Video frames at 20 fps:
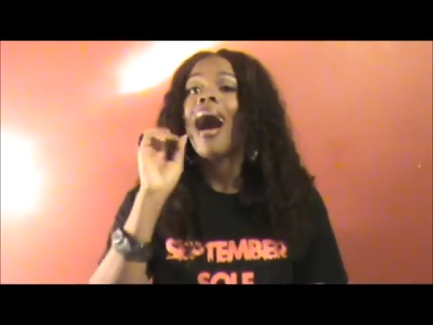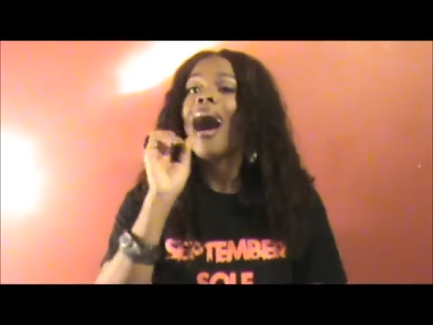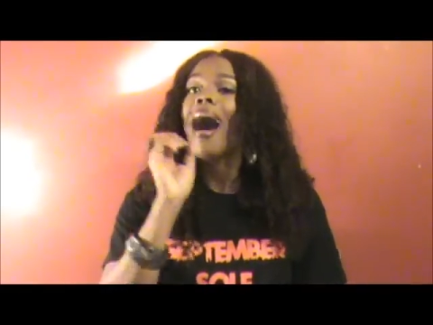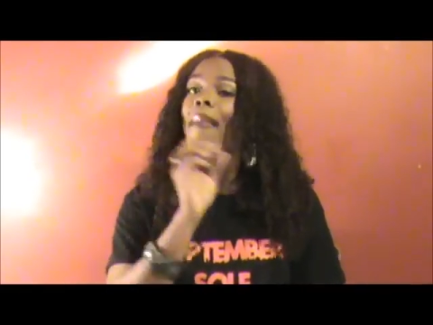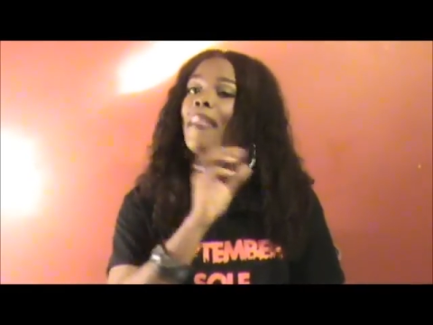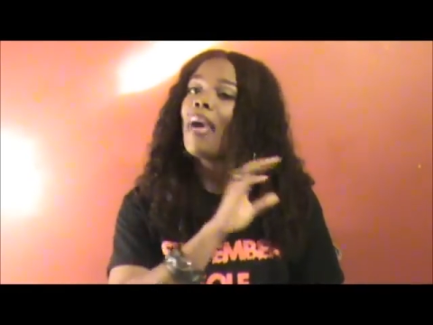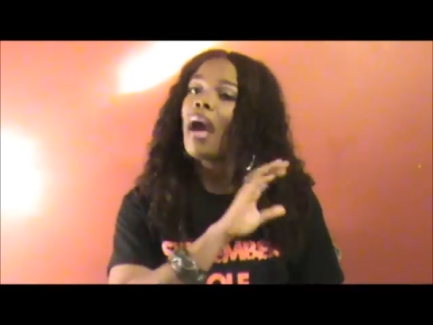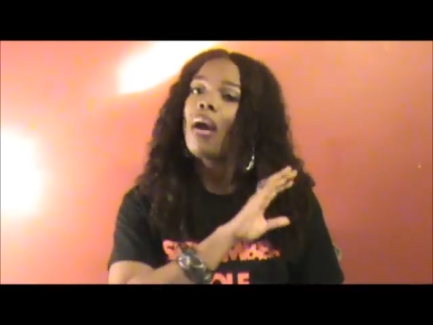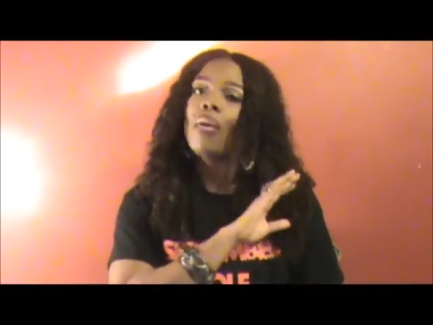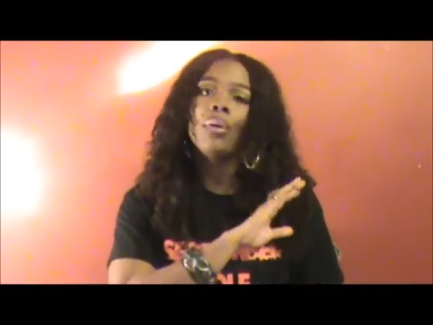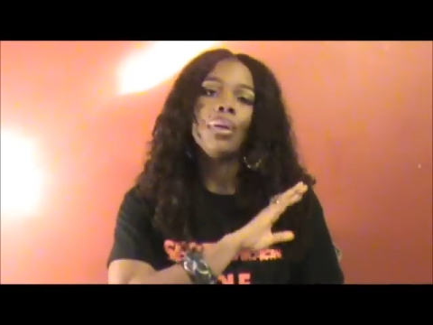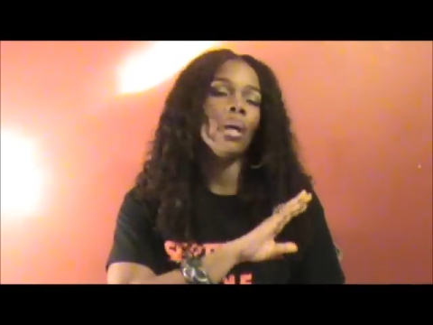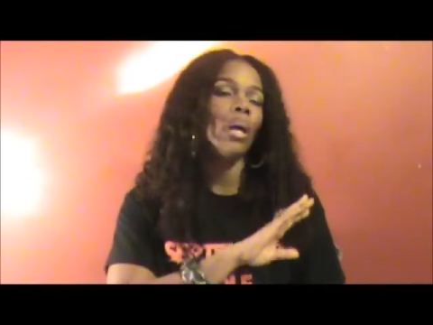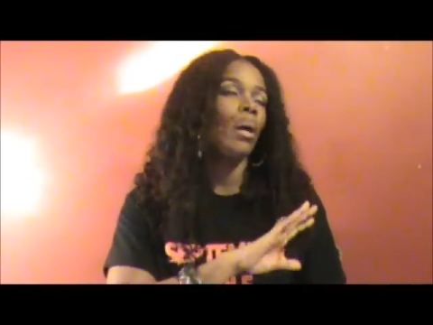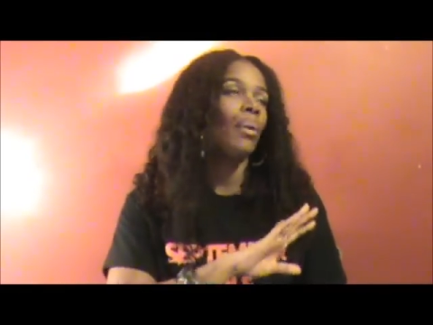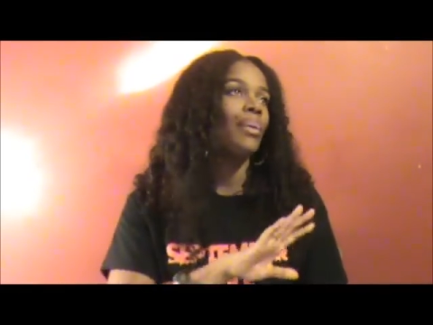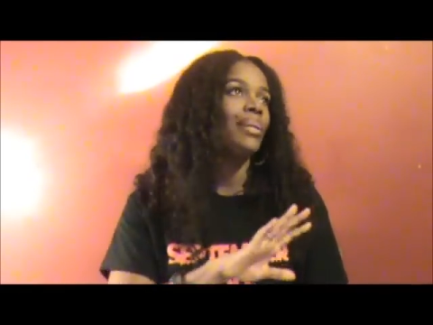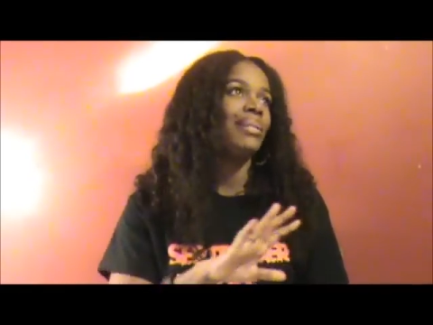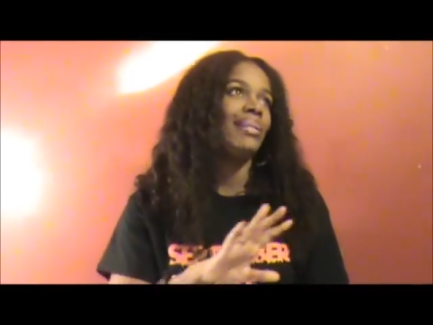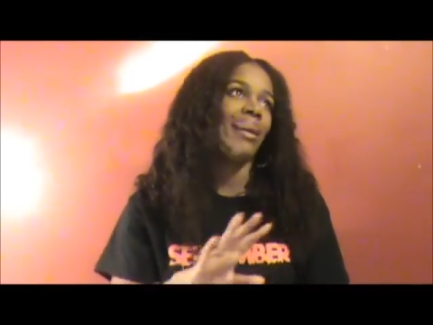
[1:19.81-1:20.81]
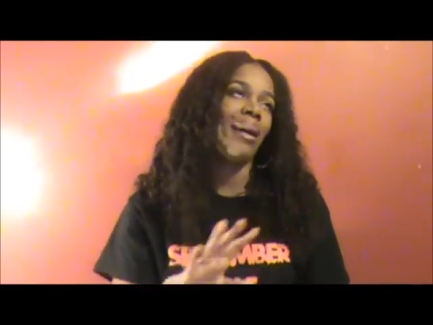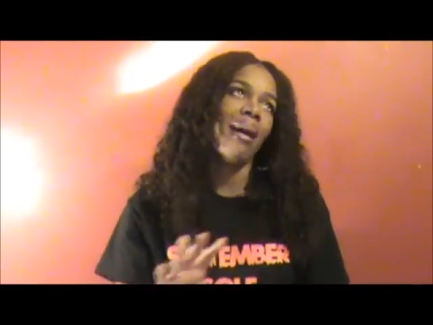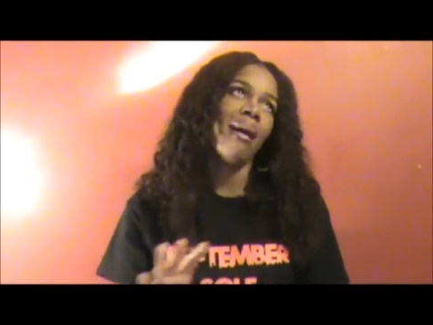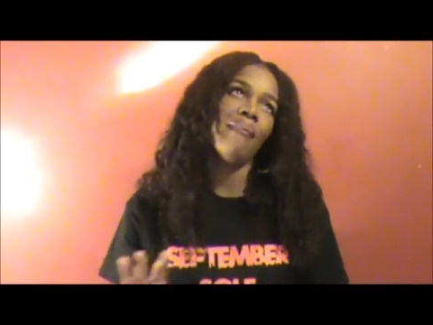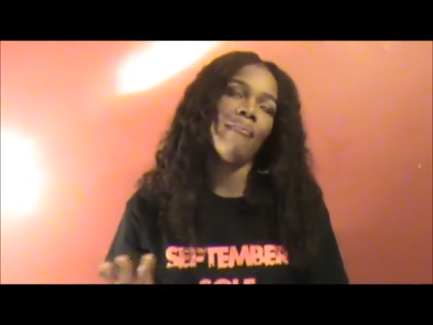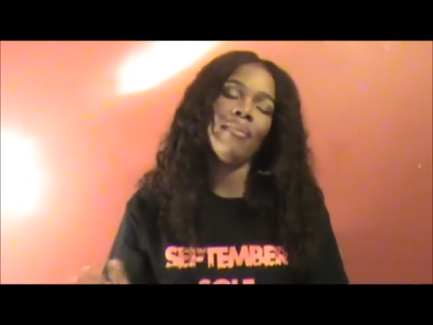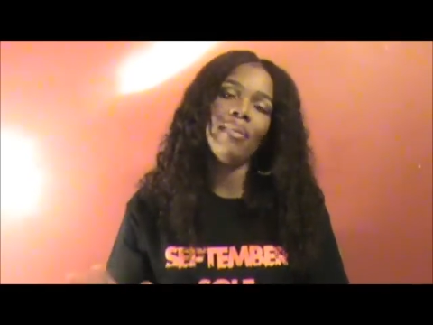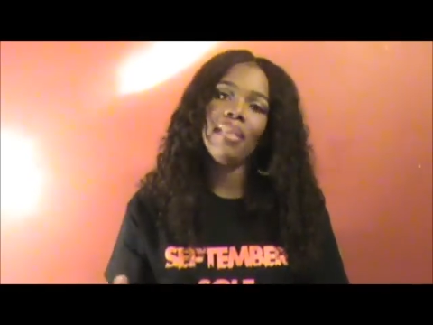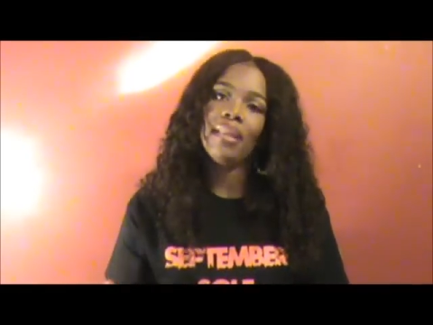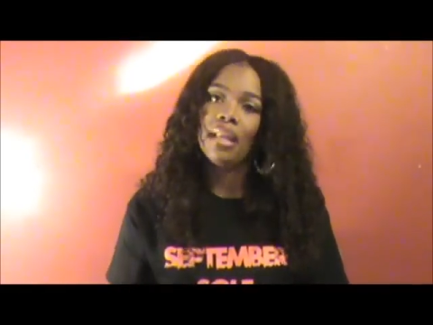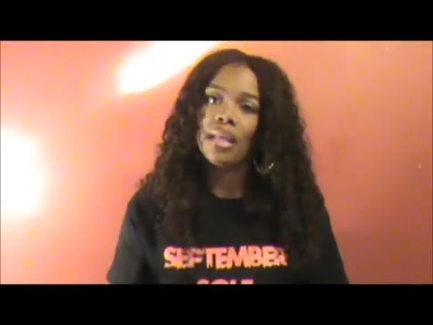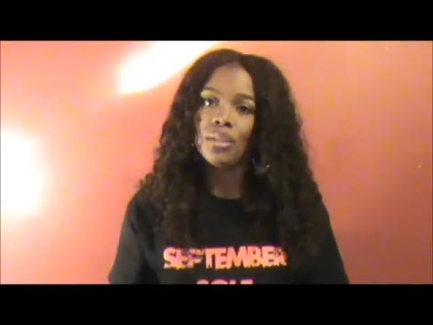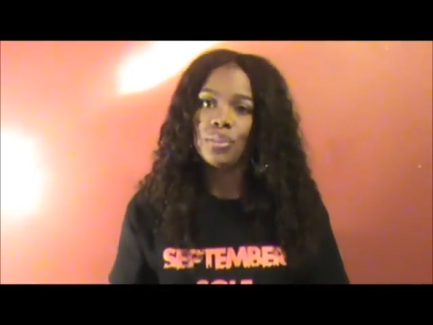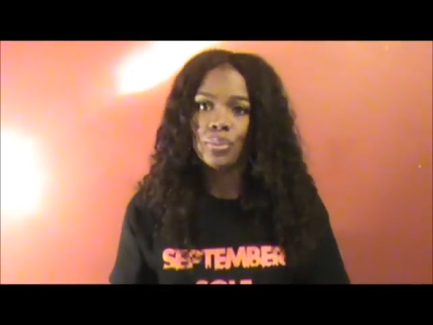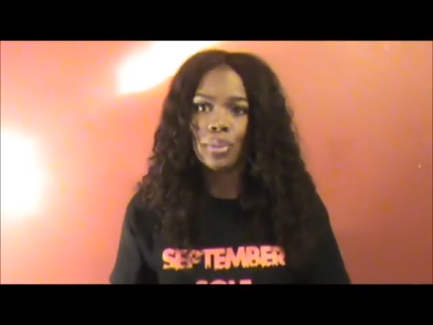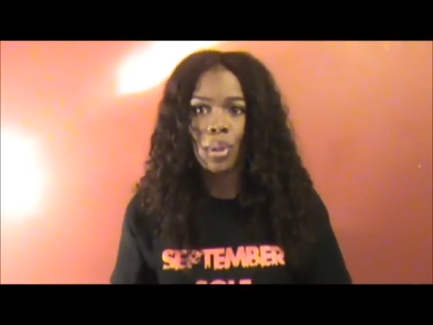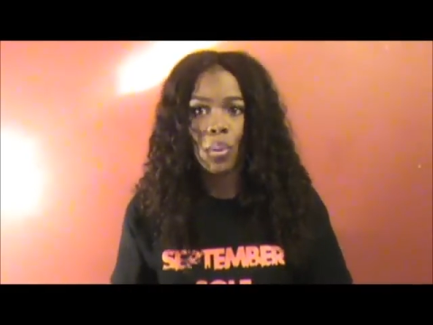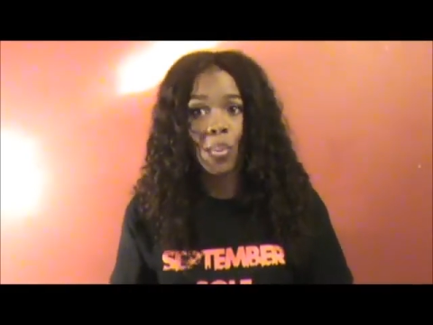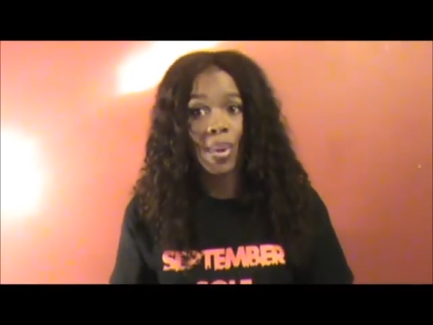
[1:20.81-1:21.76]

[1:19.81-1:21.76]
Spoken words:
I'm not going to go into everything that's on their